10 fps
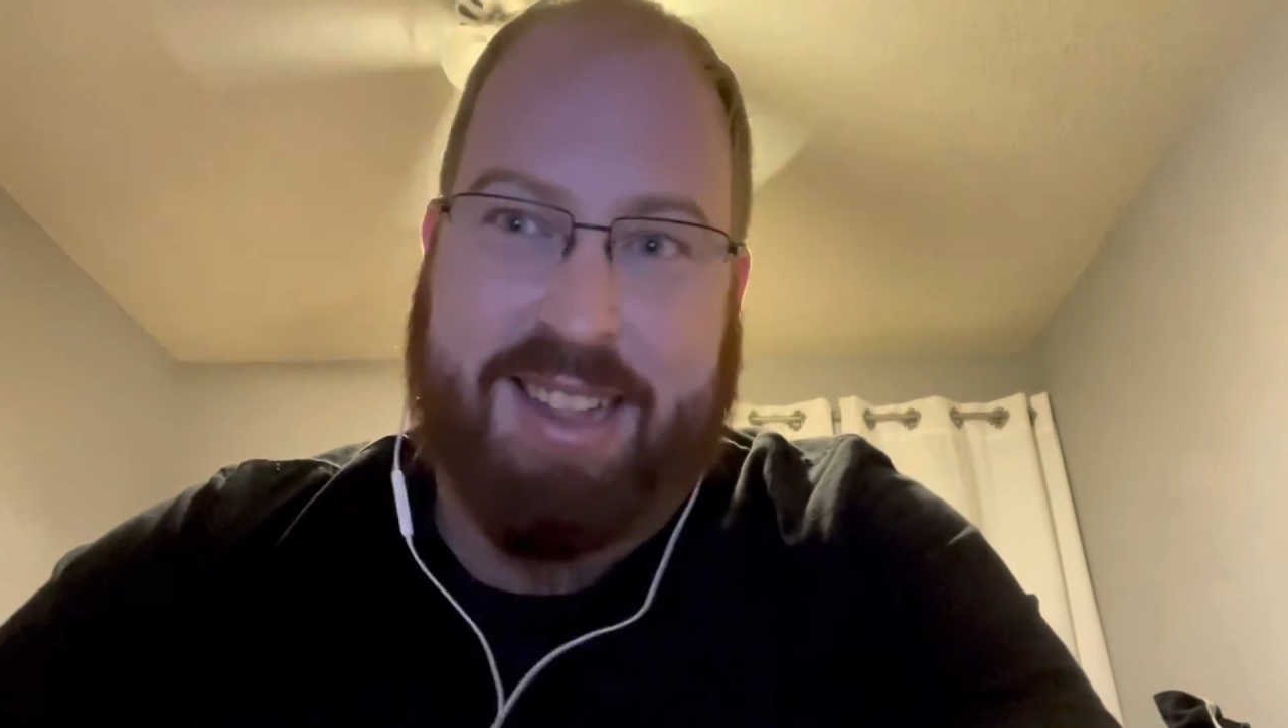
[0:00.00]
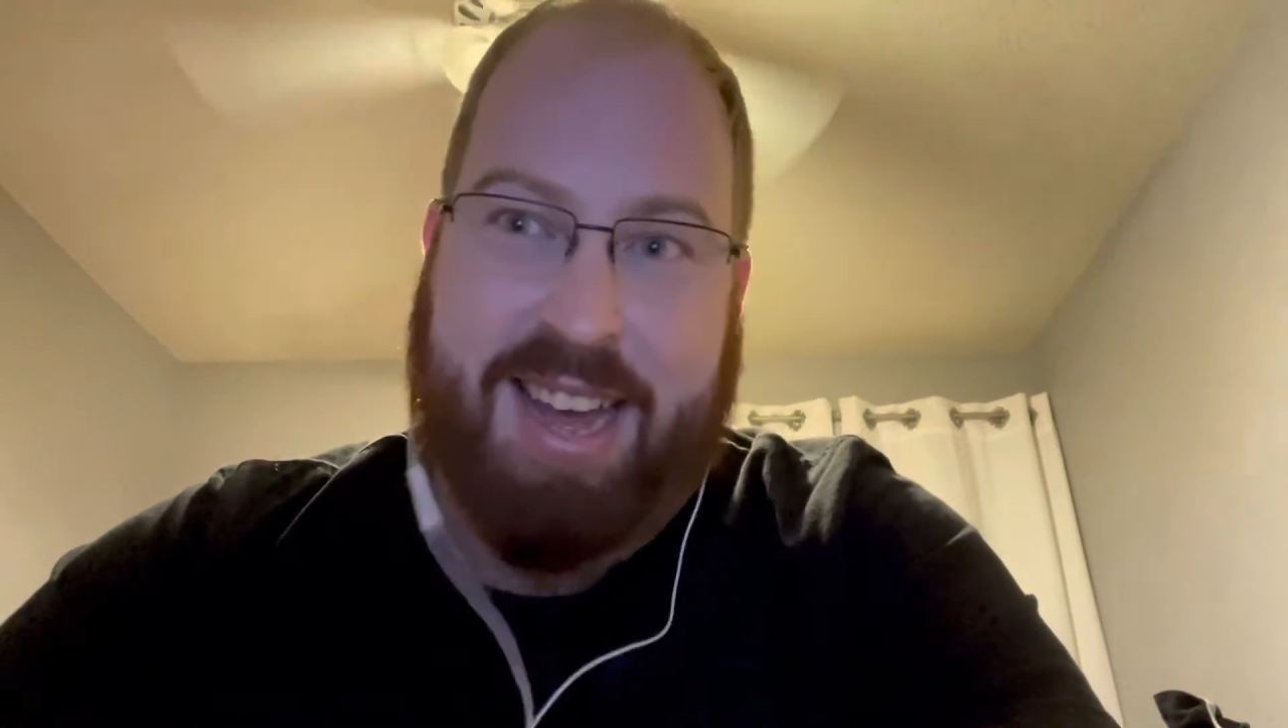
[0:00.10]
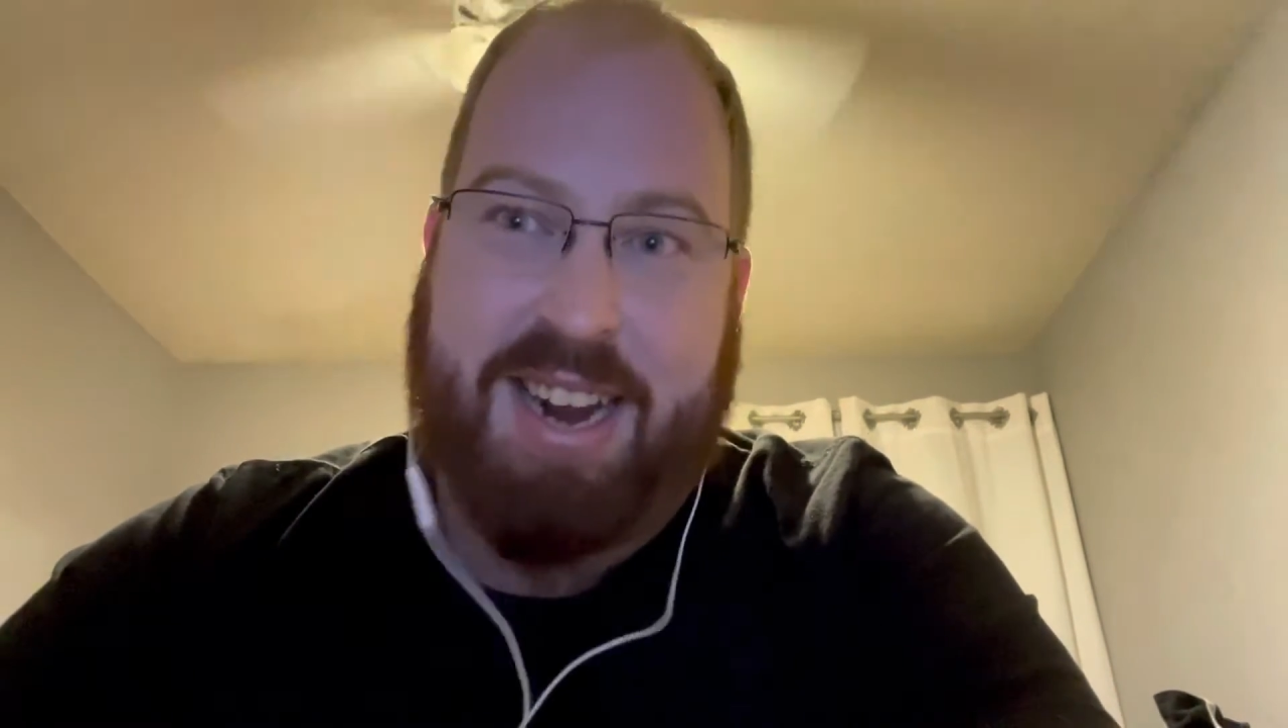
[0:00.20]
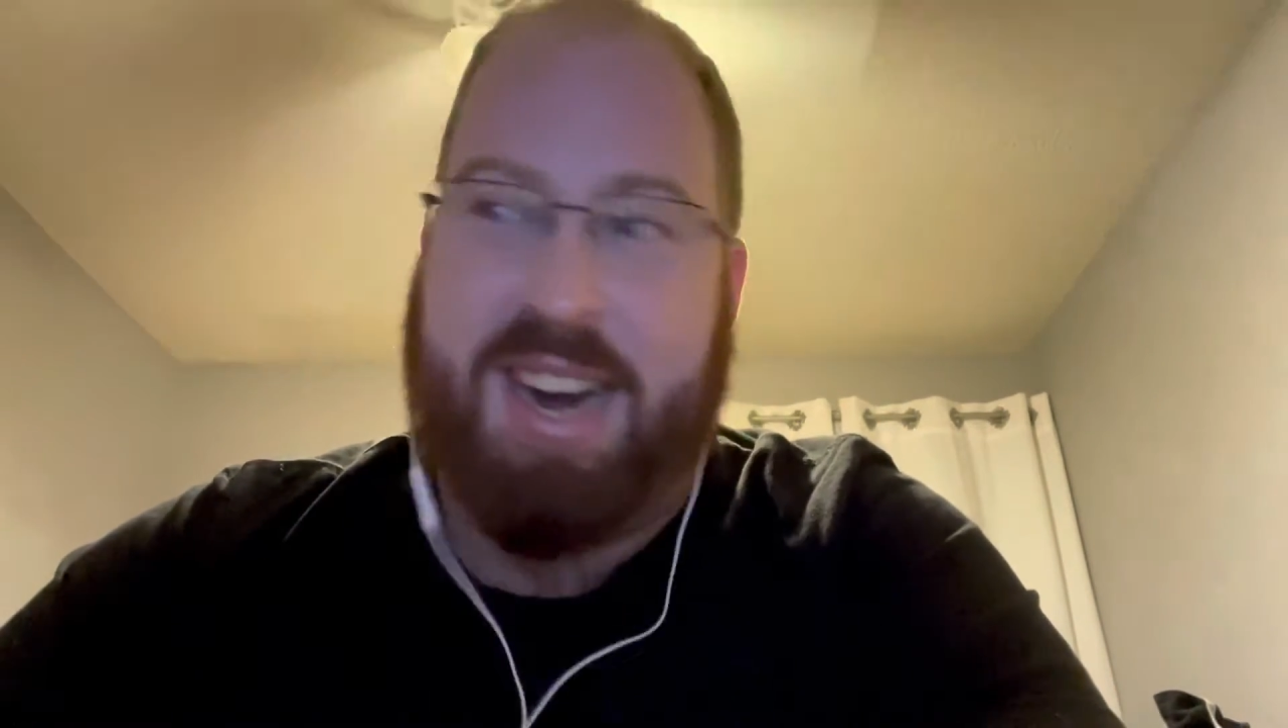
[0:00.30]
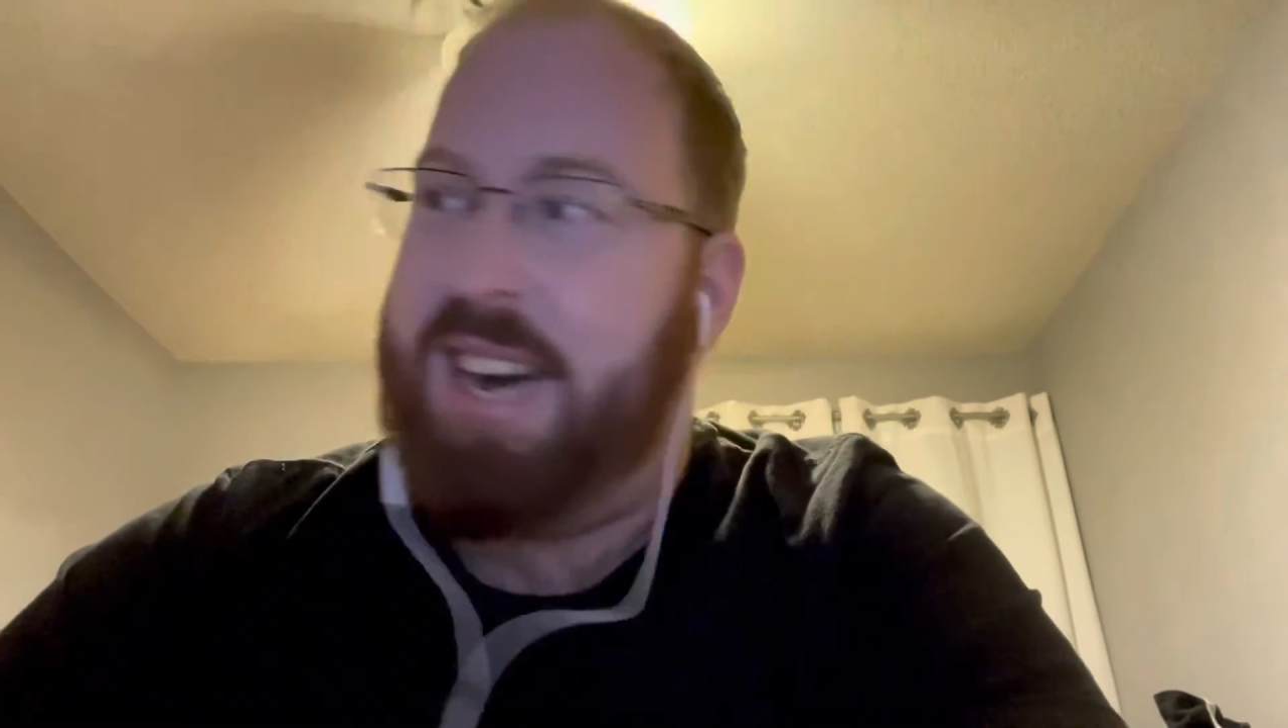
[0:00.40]

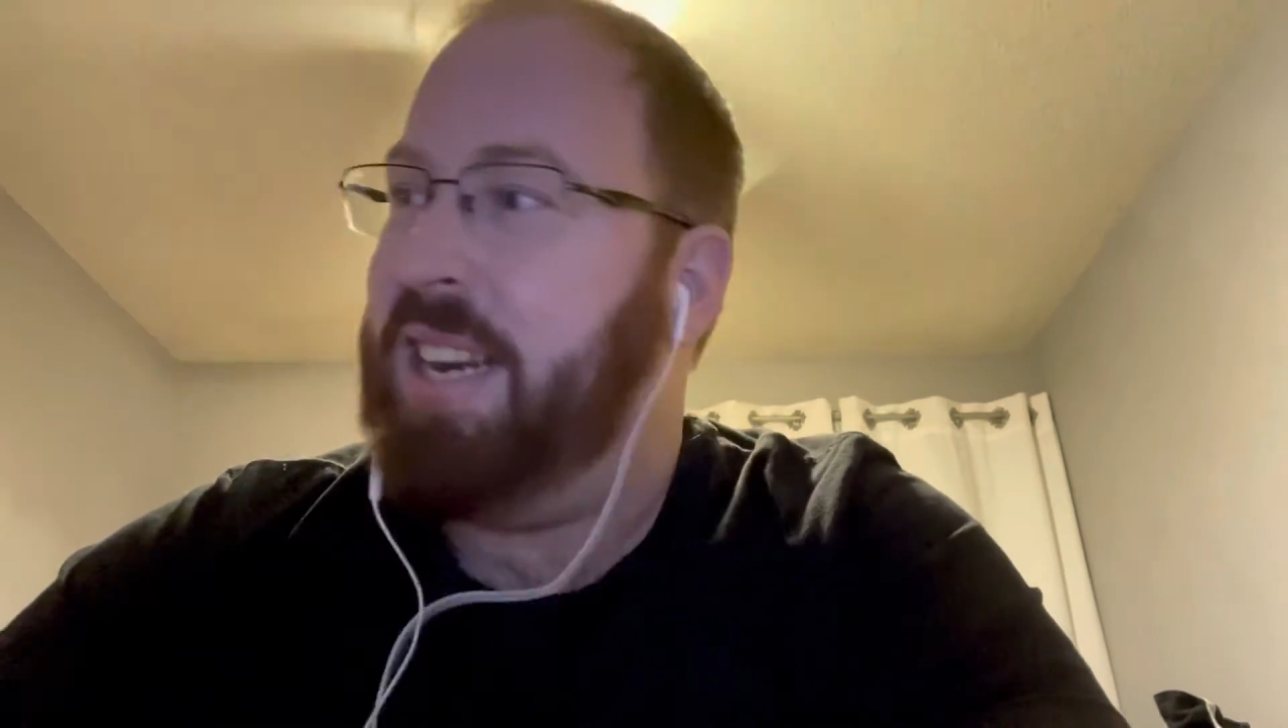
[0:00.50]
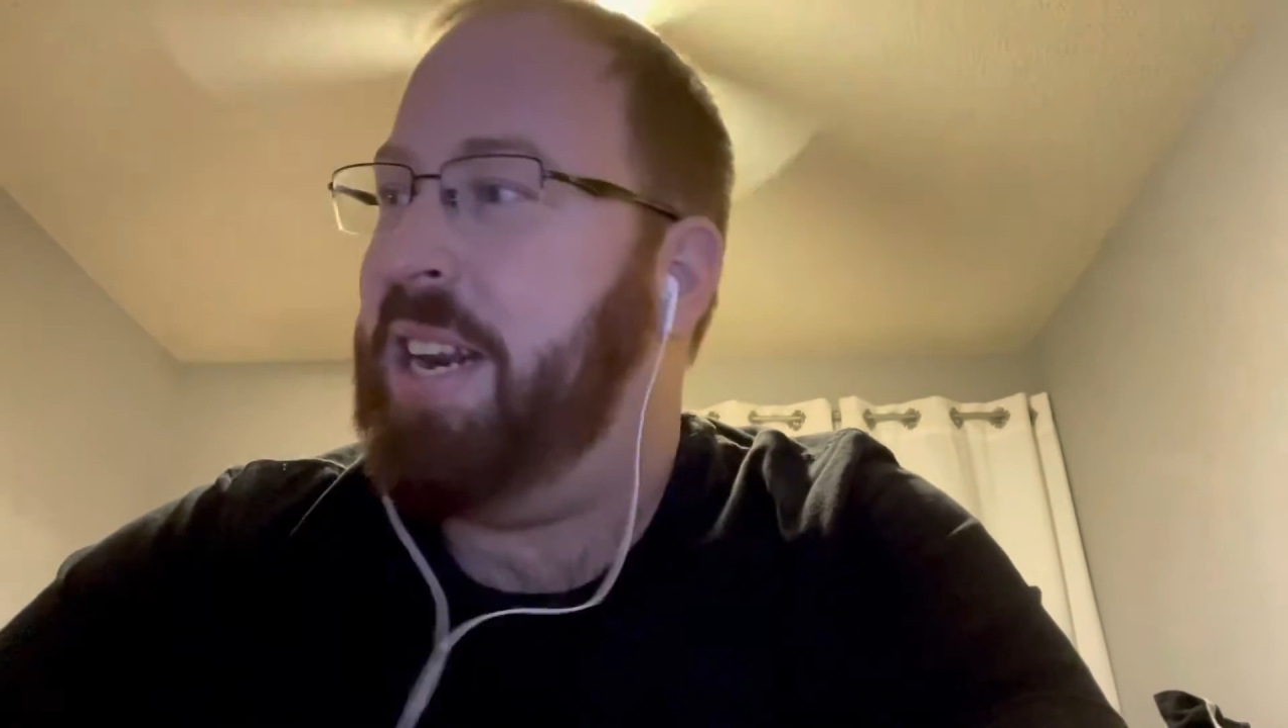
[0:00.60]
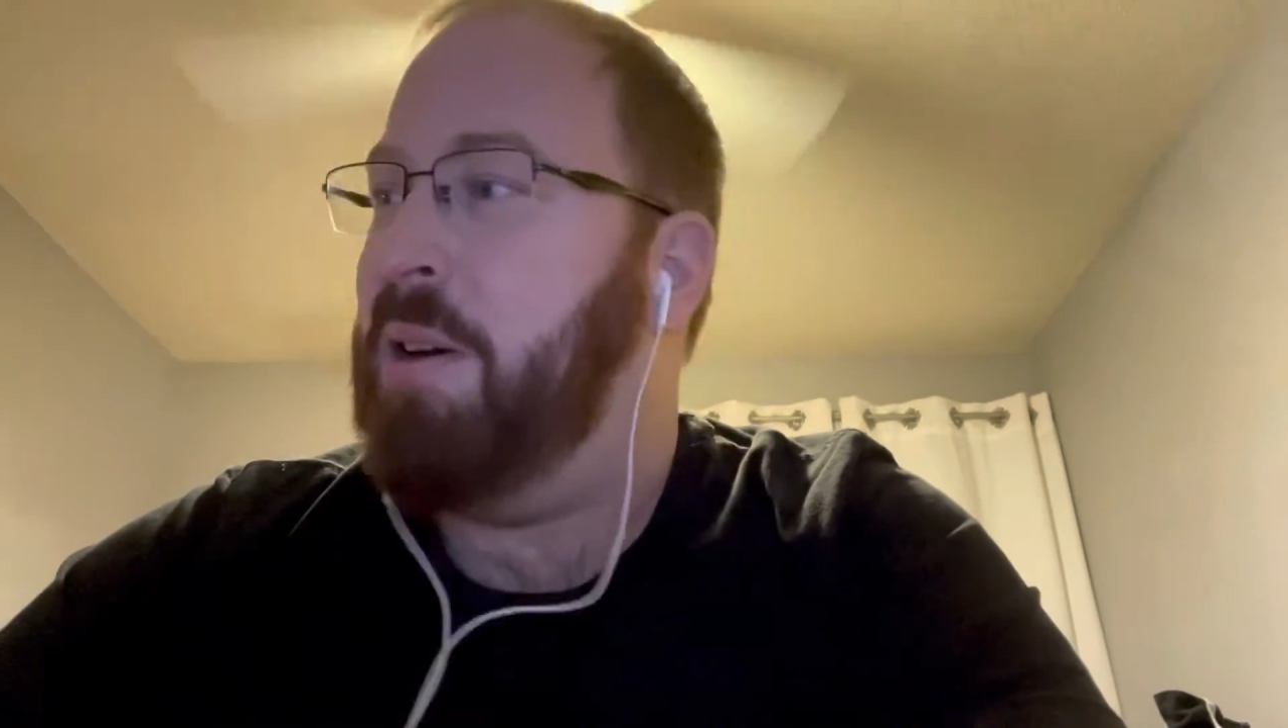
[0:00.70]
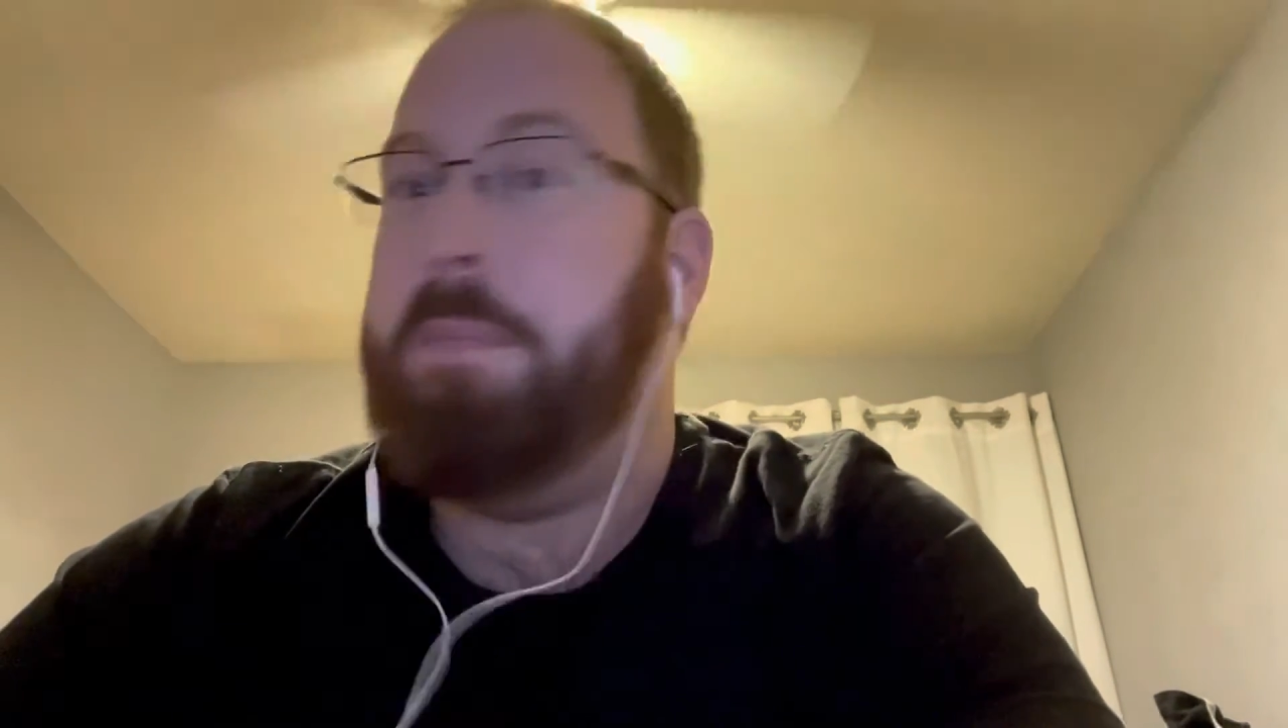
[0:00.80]
that on, you know,